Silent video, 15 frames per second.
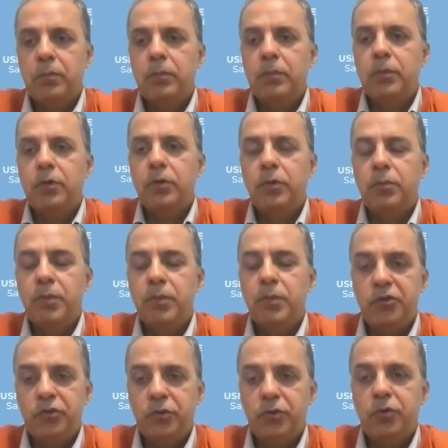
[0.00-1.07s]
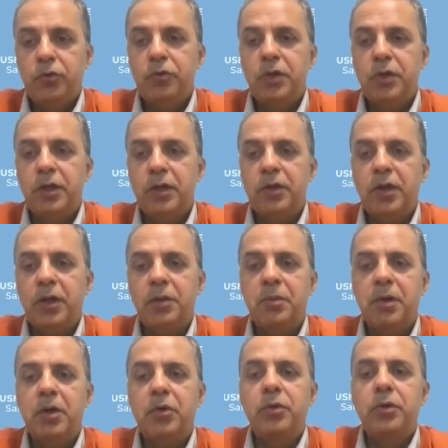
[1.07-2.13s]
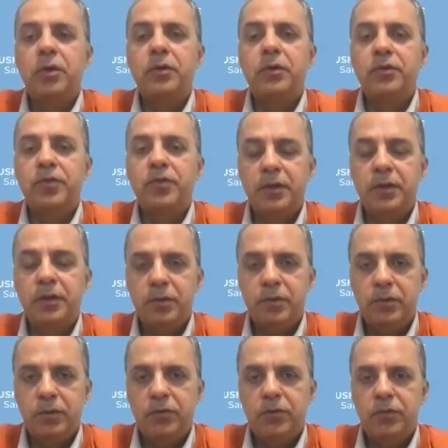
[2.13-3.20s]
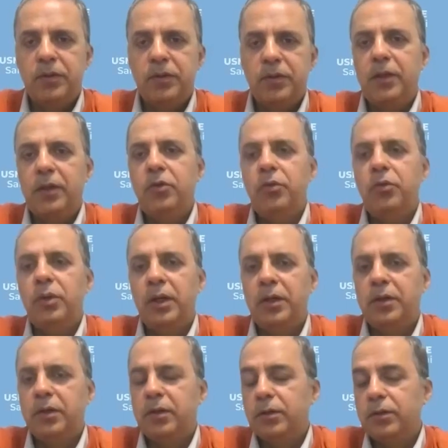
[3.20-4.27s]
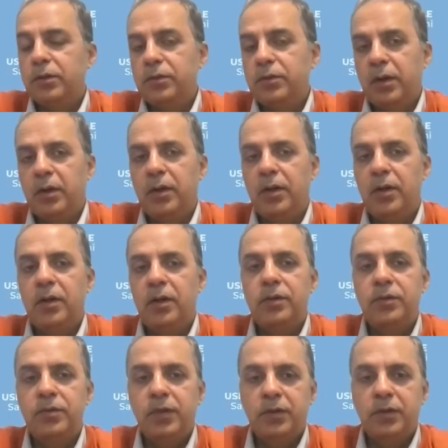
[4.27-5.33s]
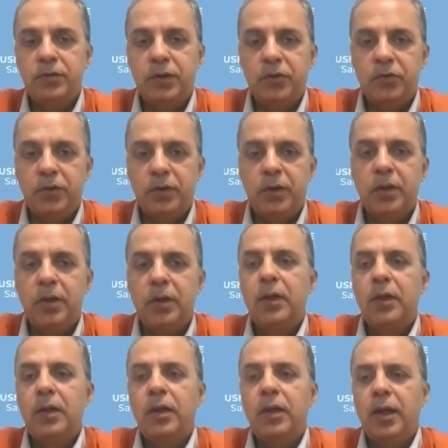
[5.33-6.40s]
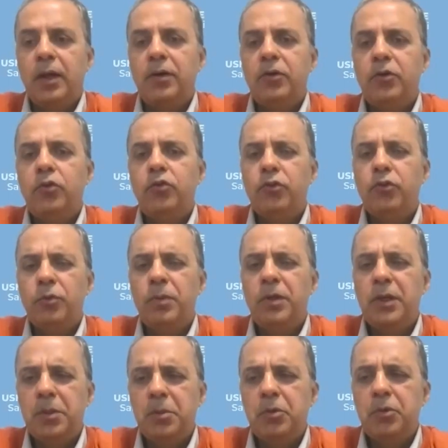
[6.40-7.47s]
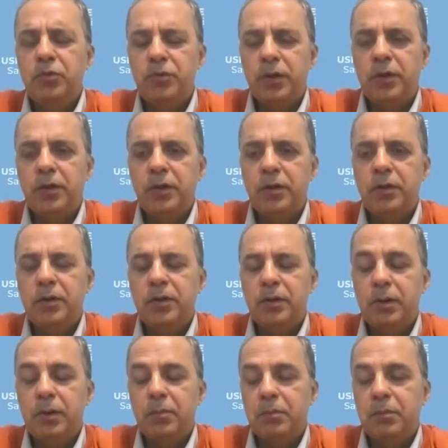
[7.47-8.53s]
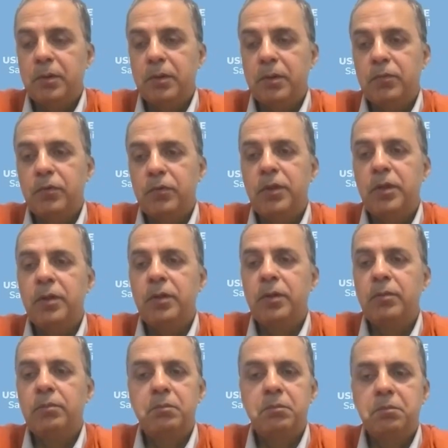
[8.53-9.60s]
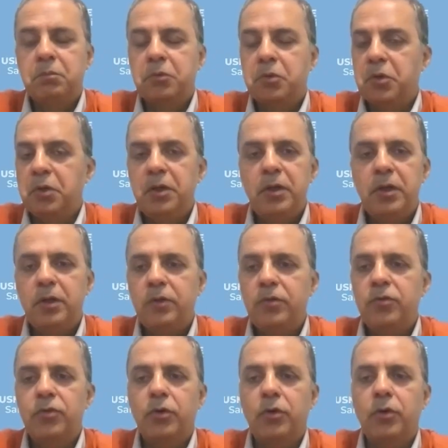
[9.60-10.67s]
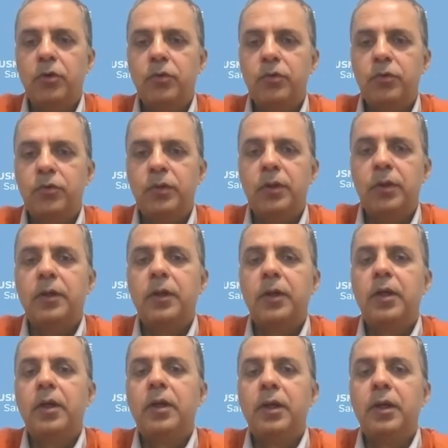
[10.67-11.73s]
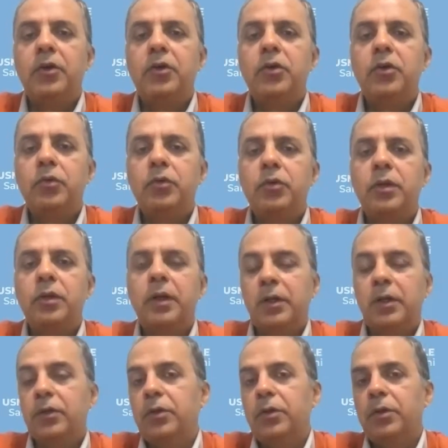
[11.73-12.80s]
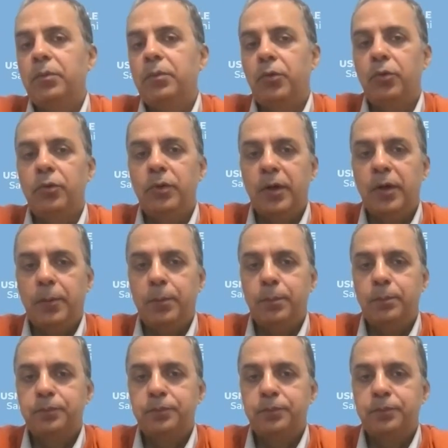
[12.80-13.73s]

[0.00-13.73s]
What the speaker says: Make sure to take time out and send this thank you letters, cards, etc. And you should be able to send it within 3 days of interviewing at the program.